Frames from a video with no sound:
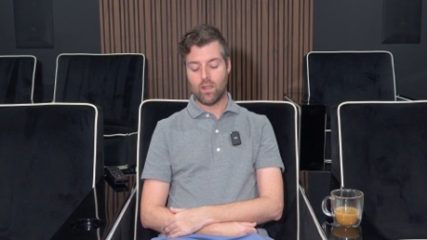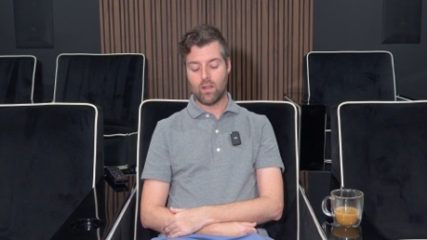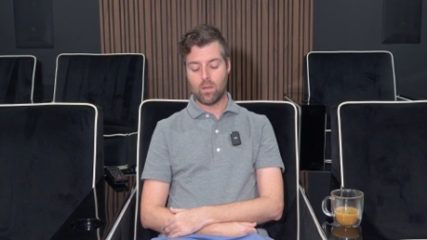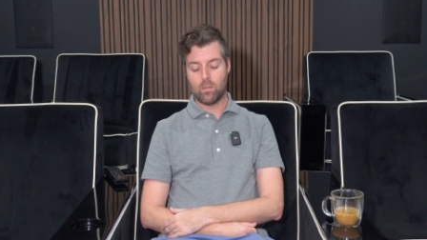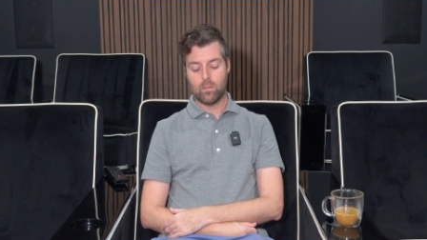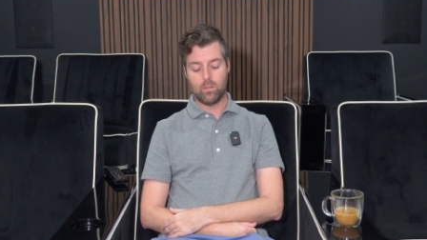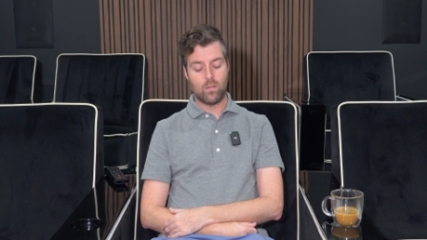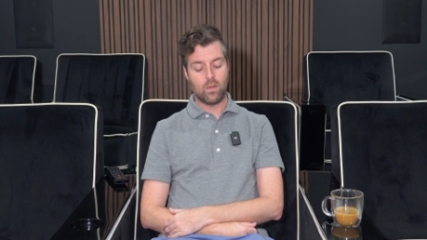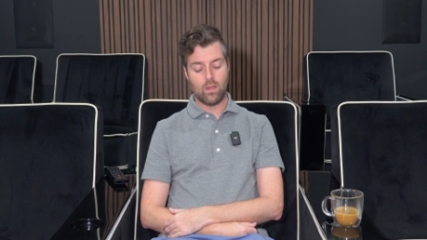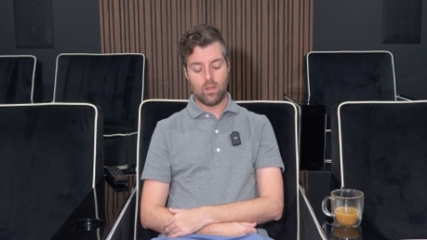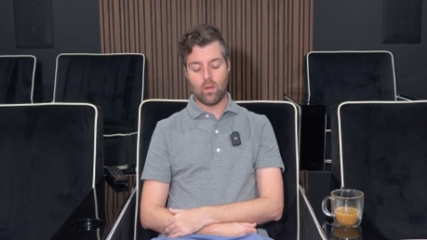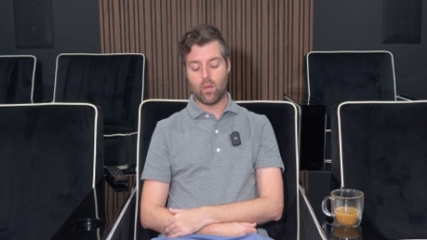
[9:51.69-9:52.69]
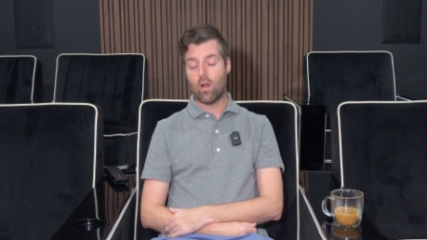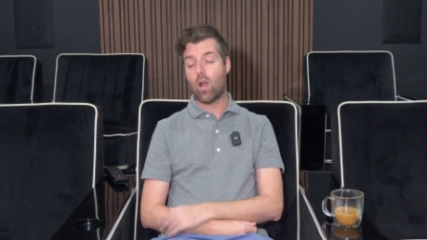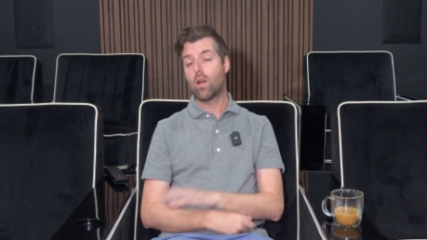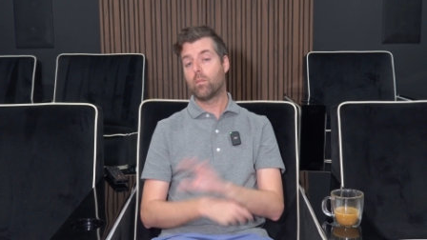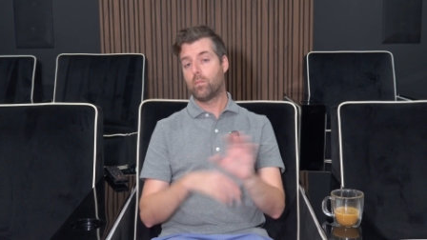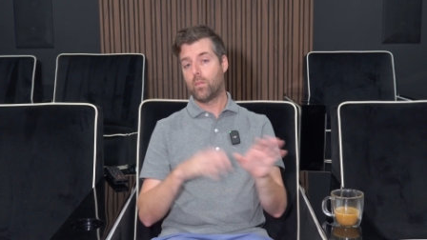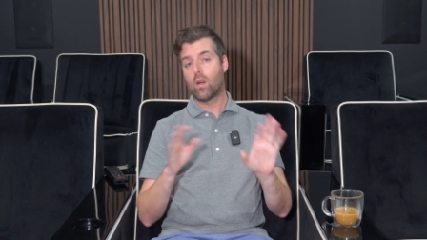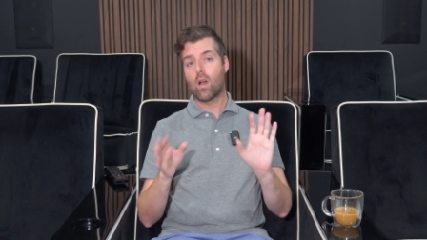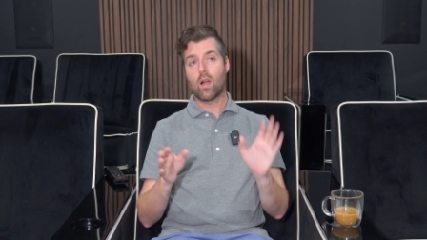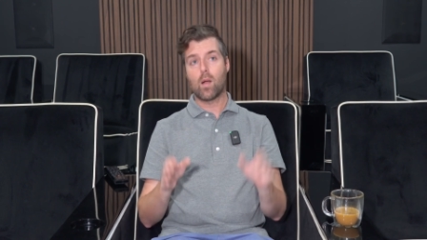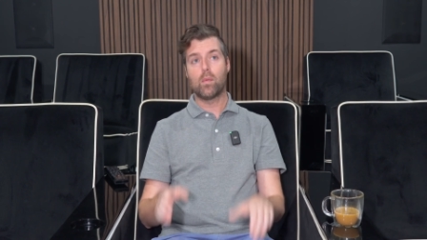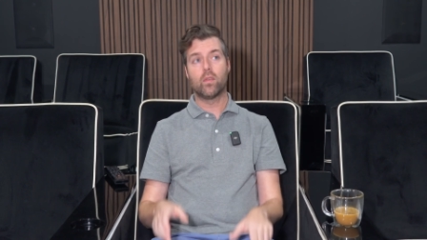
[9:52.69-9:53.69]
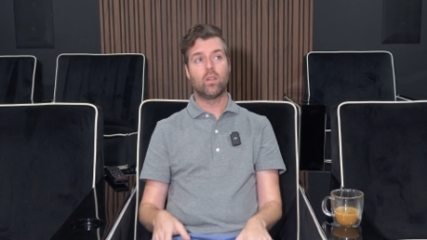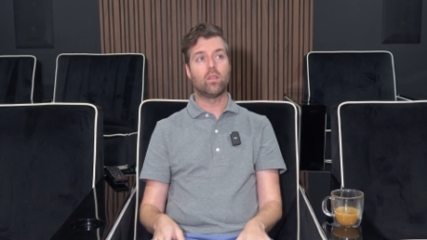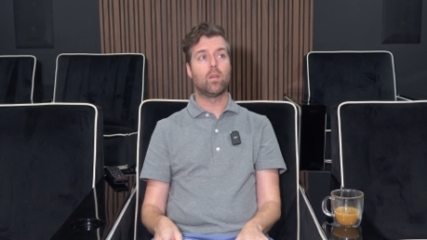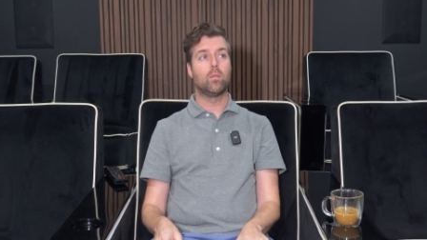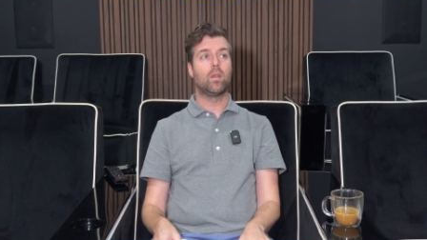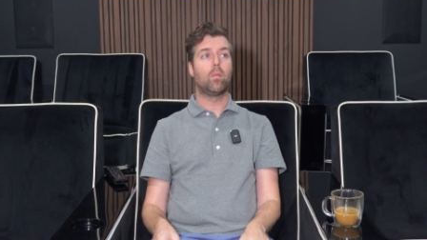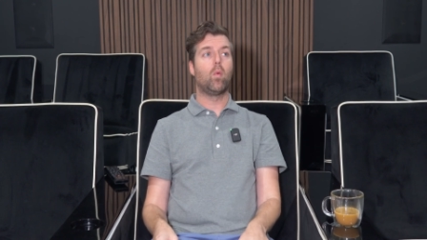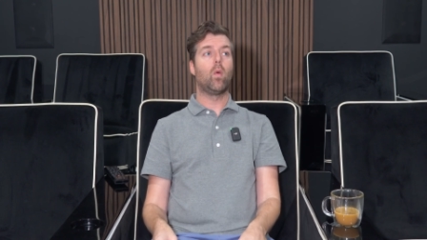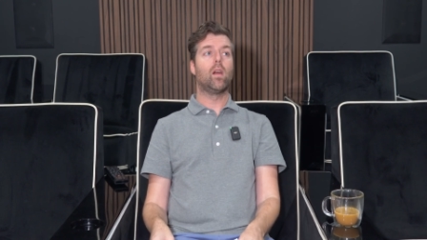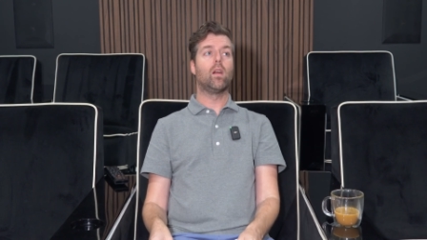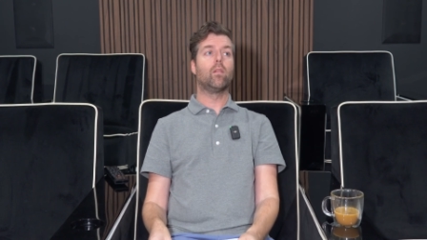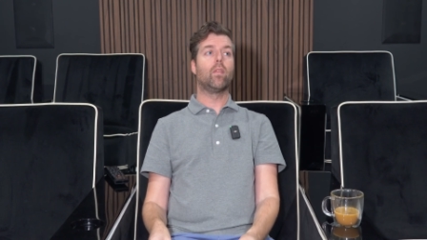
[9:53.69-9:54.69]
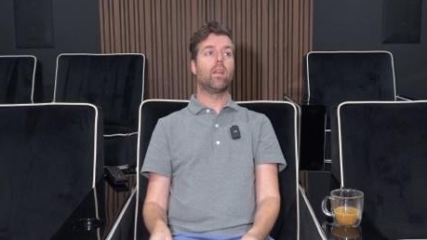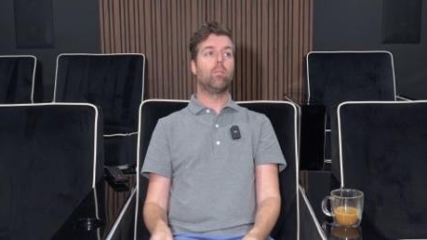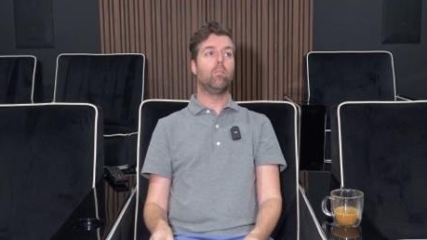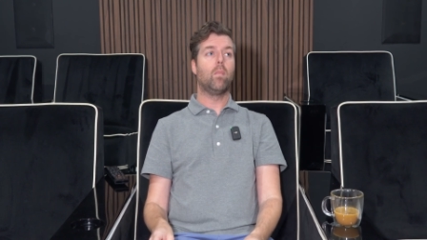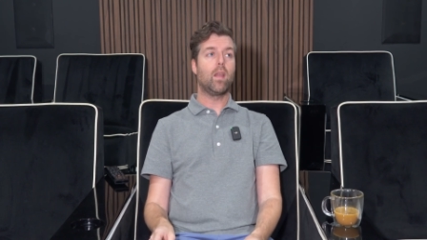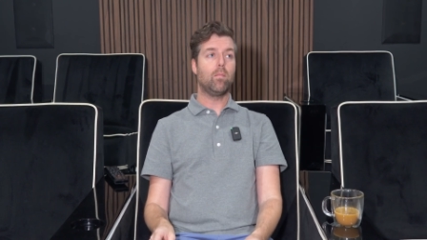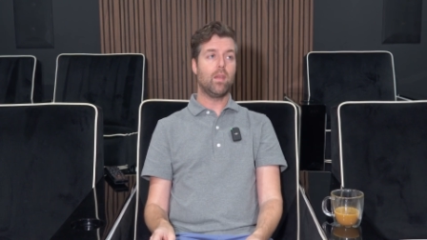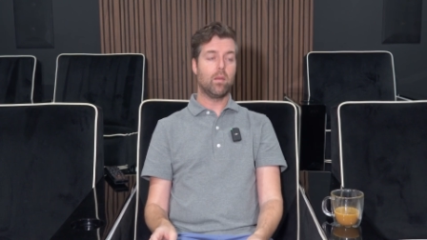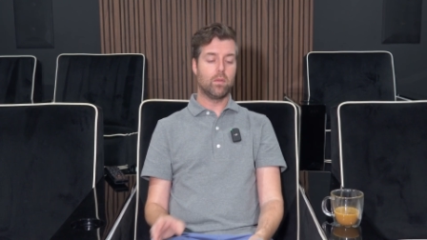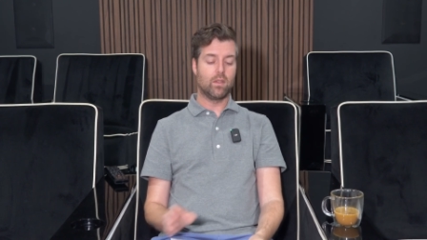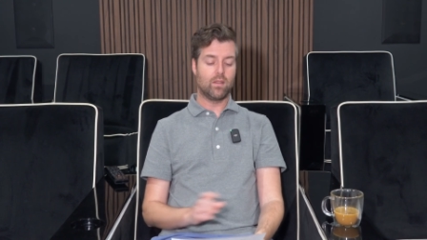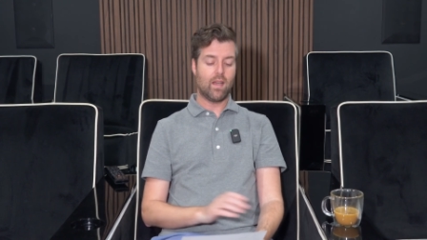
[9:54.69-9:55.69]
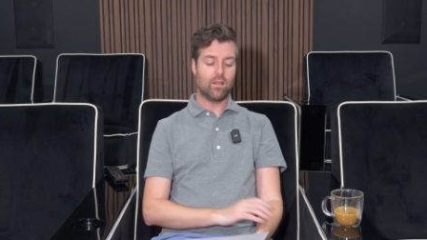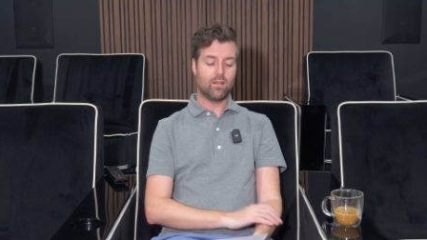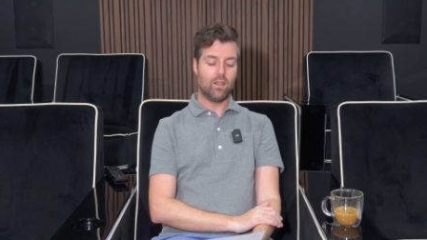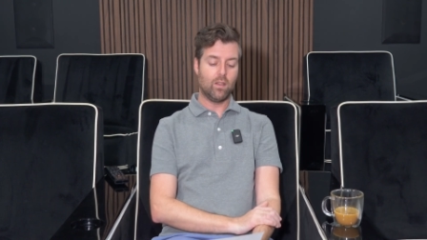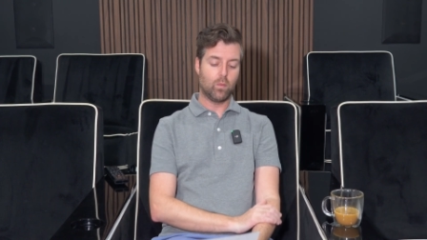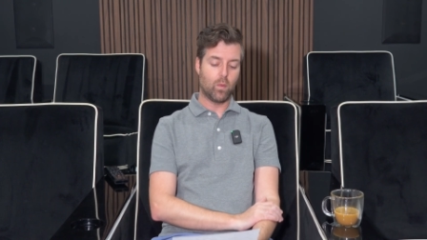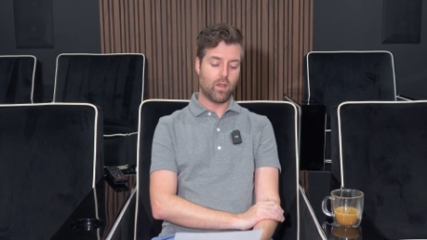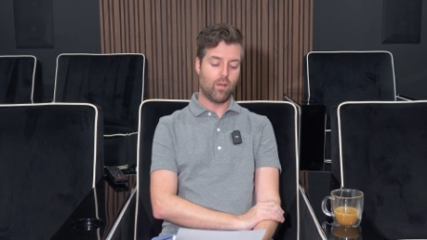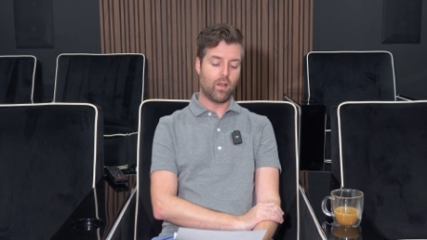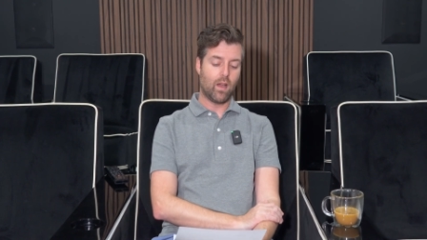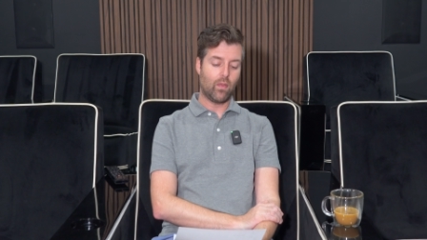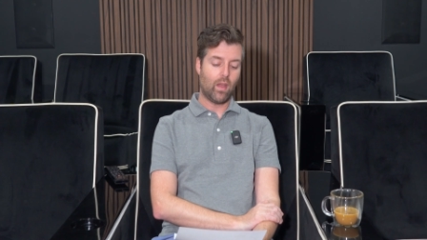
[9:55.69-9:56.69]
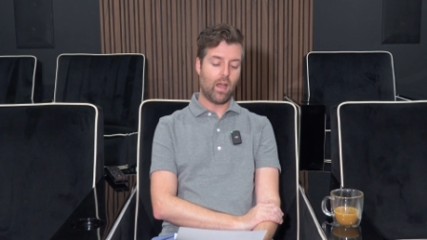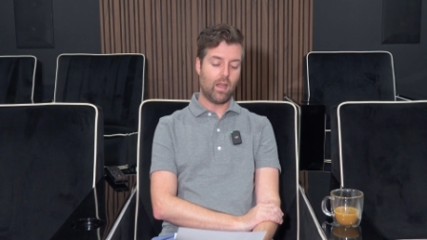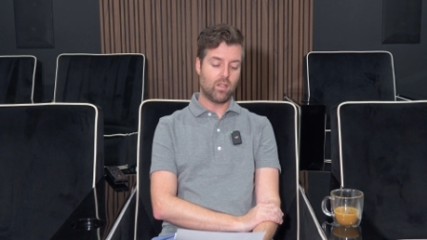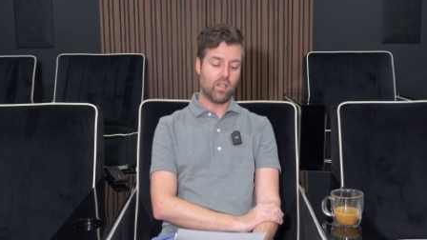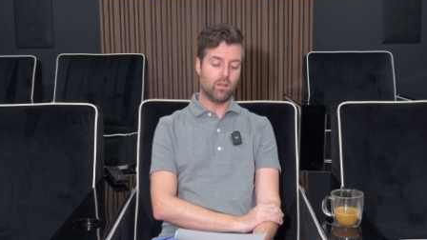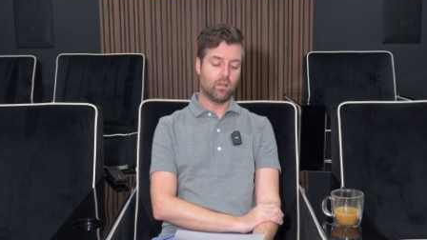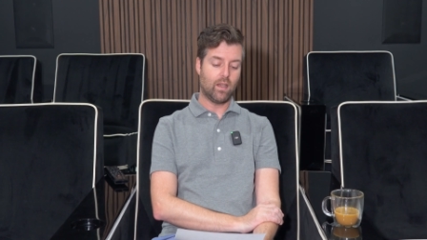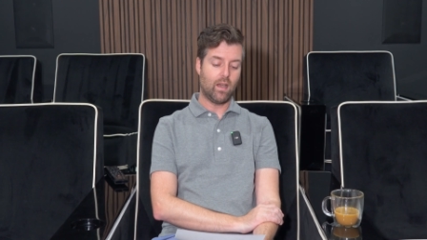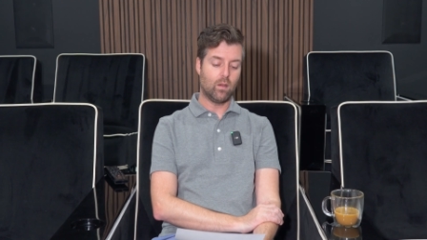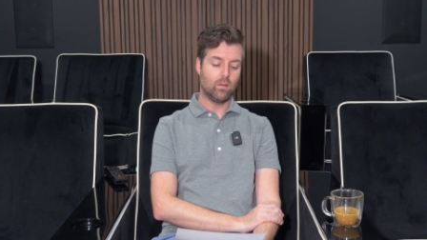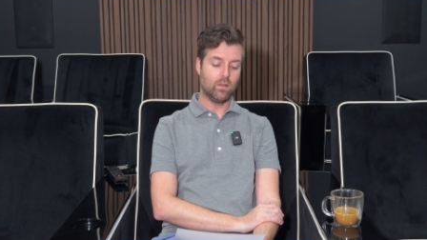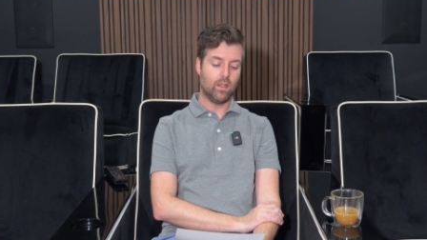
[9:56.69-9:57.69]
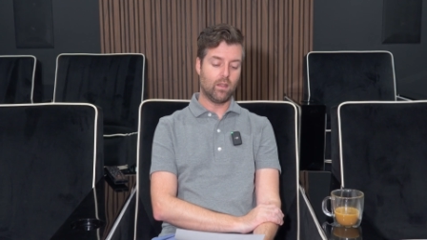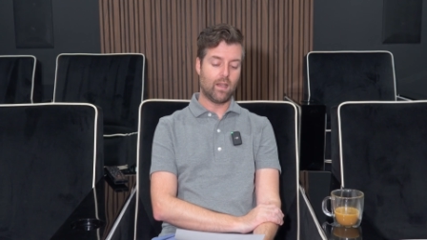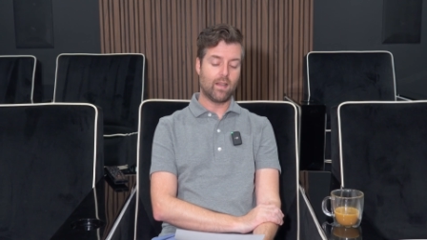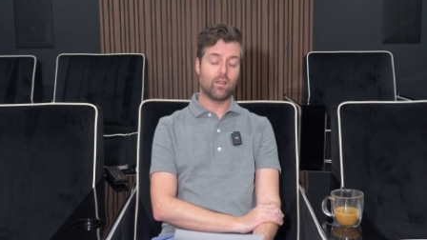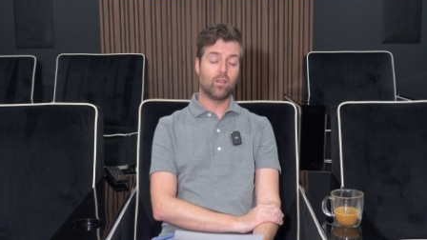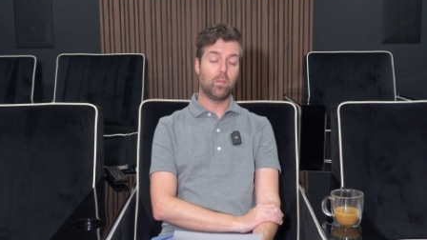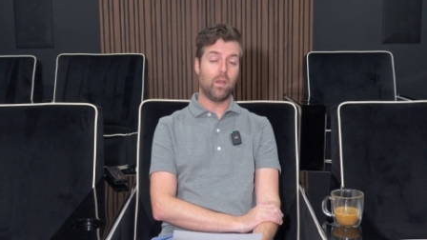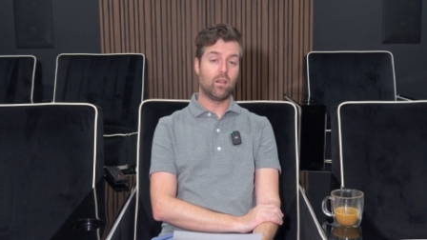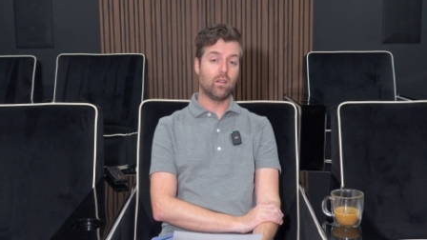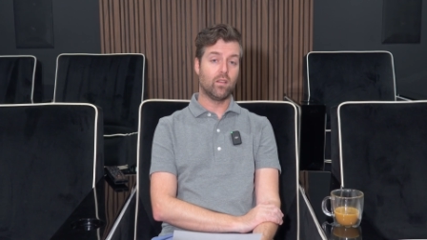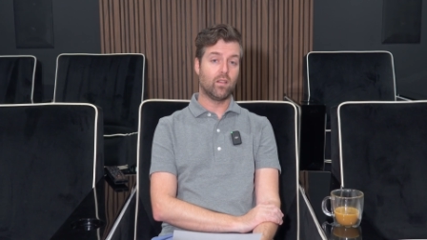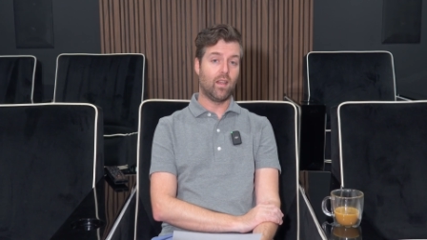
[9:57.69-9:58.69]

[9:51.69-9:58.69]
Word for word: and there you know, there are there are a couple systems I'm aware of that might be able to test this, where they've got the high channel count and lots of speakers,